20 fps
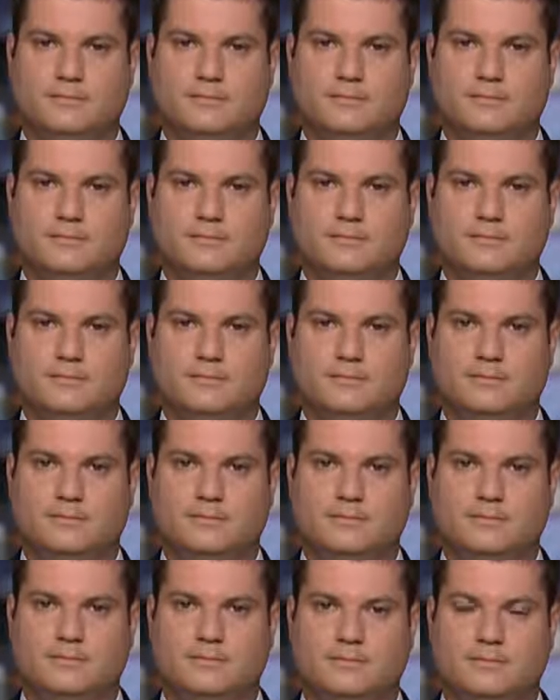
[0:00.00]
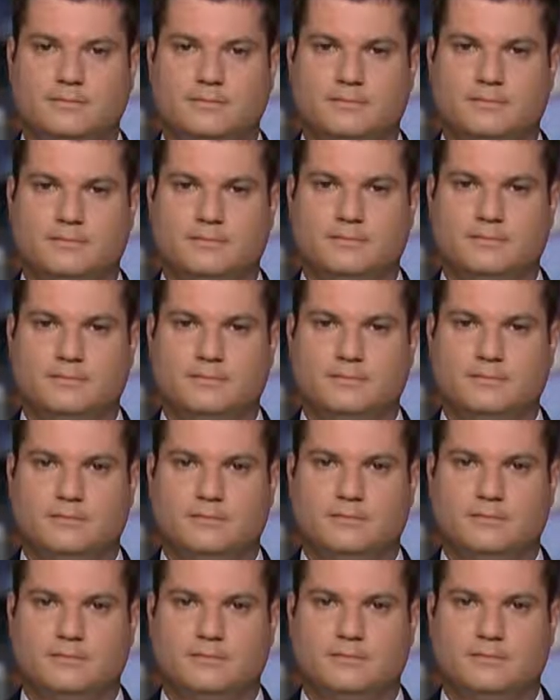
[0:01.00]

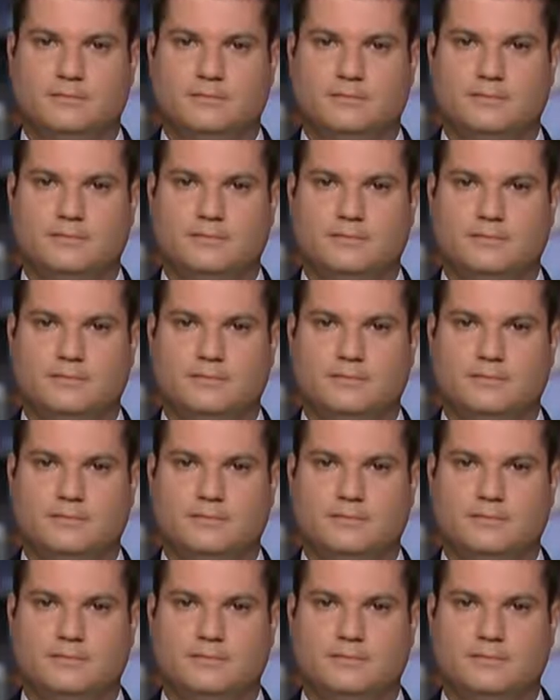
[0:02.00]
The person shown says nothing.